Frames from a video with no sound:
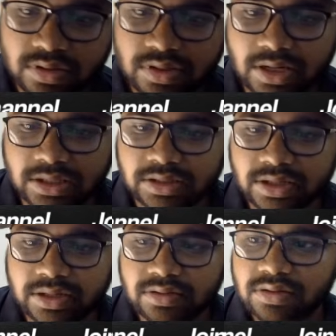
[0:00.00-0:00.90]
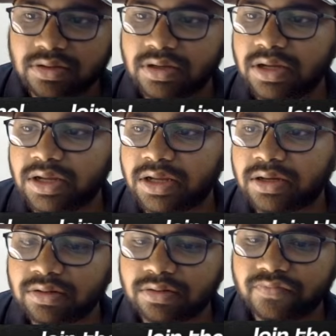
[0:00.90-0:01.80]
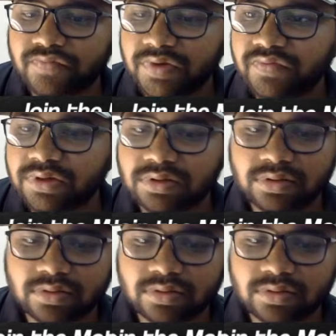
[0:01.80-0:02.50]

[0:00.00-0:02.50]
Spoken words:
like that, and we will